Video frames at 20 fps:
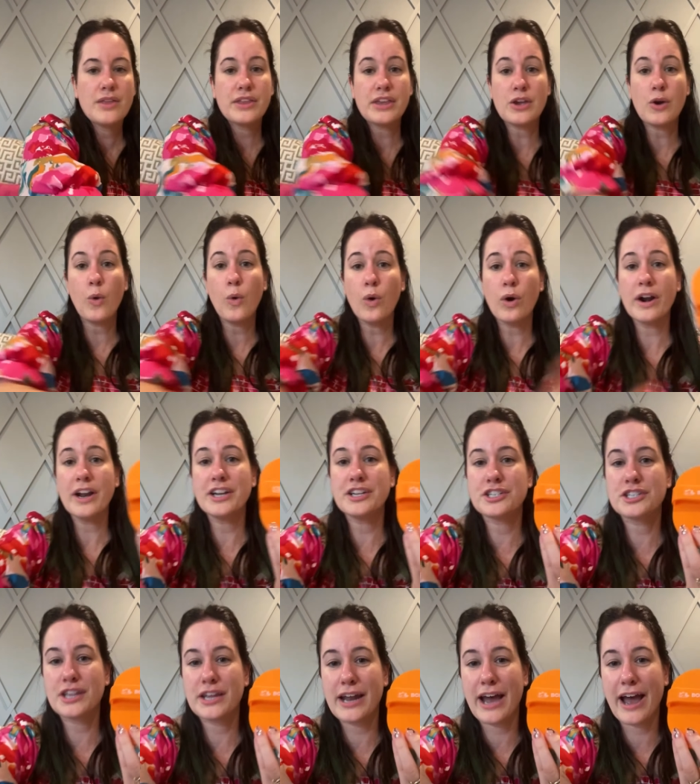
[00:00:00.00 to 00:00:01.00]
The
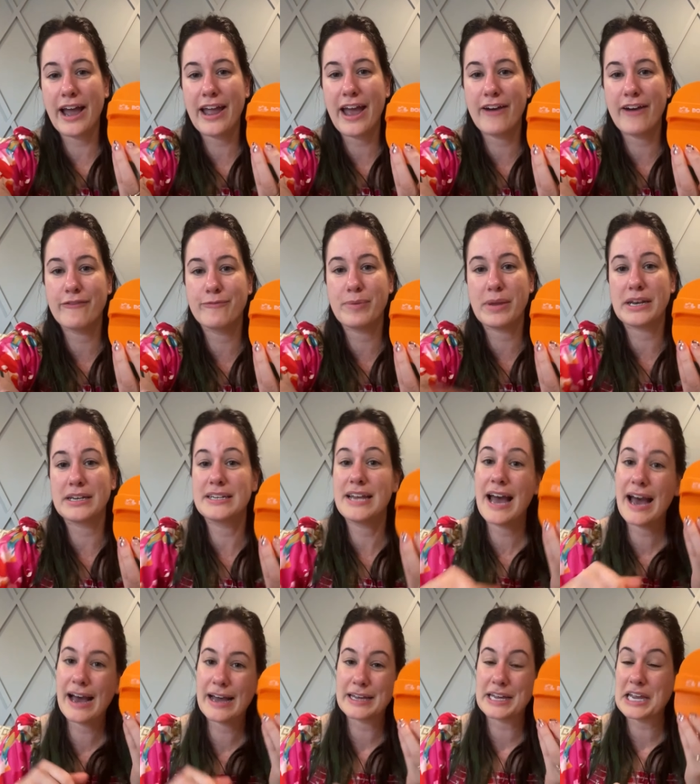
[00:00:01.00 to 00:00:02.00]
orange that I have been
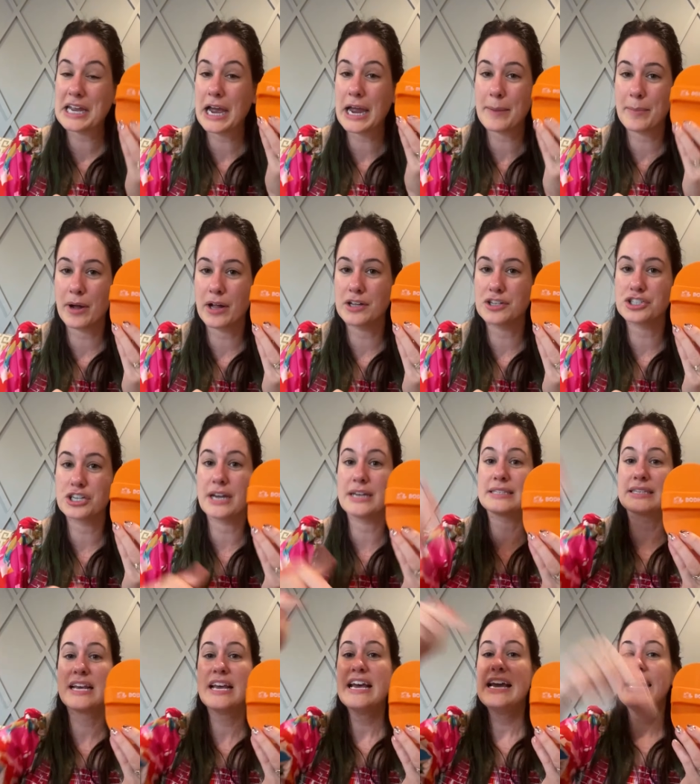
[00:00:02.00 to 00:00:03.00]
tagging, I
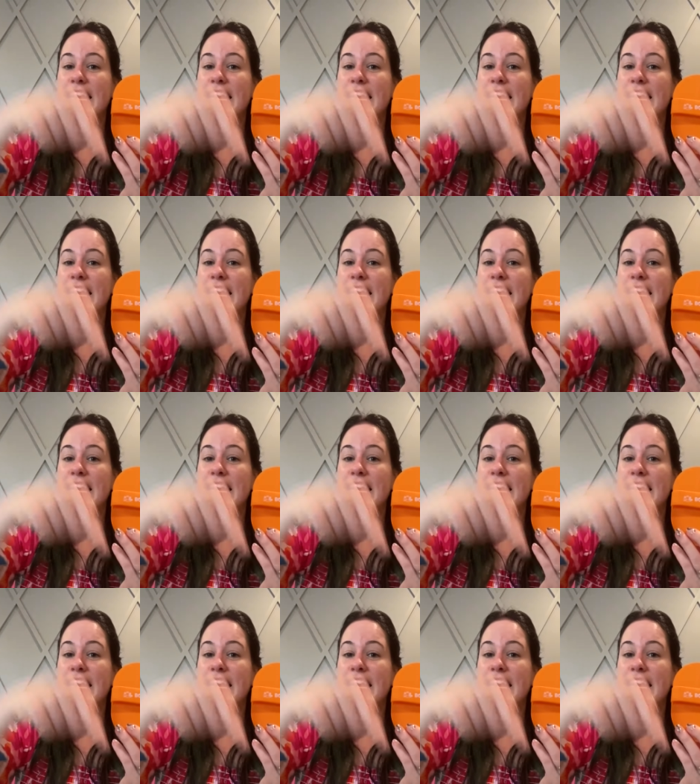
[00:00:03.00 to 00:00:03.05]
apologize,